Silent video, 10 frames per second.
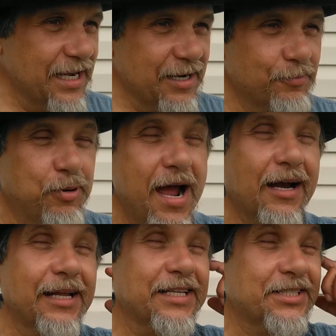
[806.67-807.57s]
And
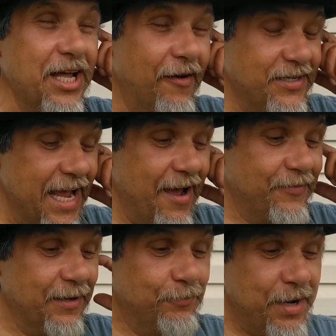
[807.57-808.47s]
practically stuffs
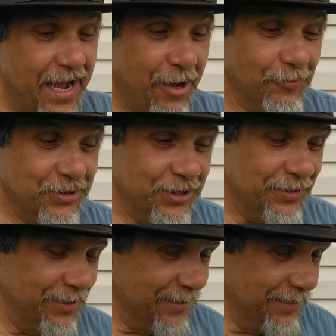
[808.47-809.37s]
half the pouch
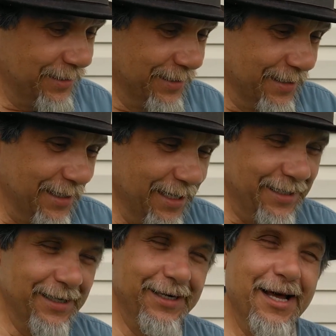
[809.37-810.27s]

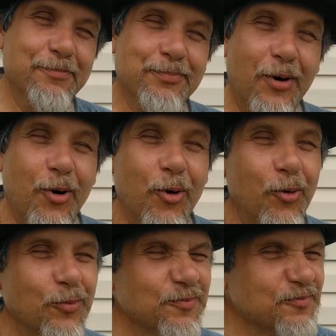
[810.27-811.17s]
in that
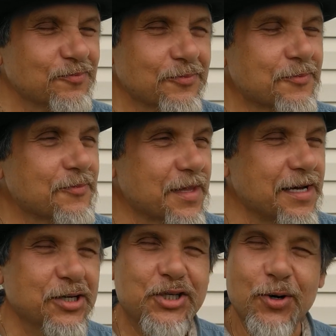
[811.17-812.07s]
bowl.
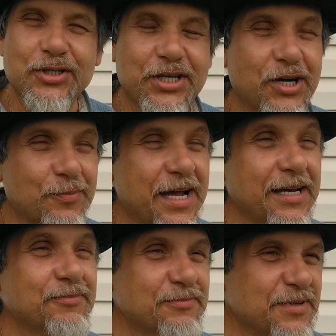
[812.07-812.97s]
And assures the young
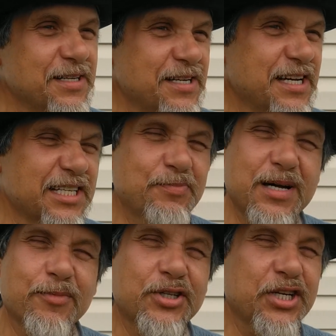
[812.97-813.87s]
man his
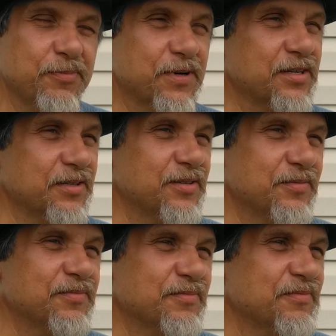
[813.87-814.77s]
membership
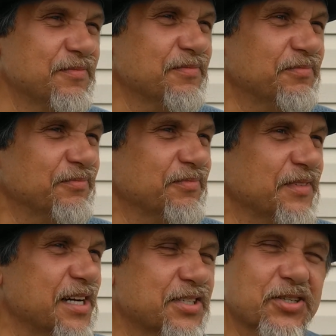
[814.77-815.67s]

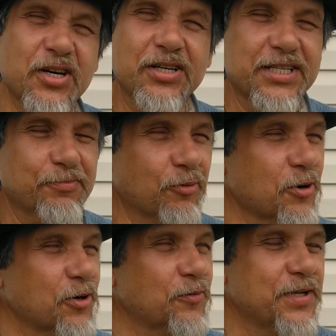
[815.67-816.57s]
is good as
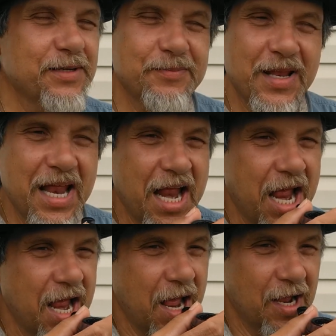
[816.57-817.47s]
approved.
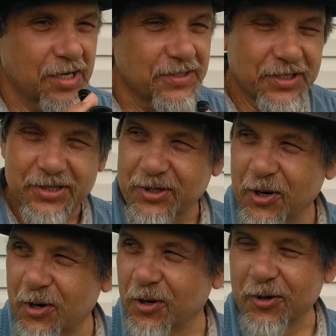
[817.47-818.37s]
The
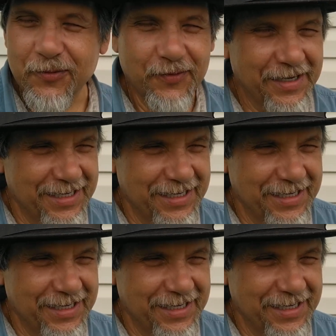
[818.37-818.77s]
nerve.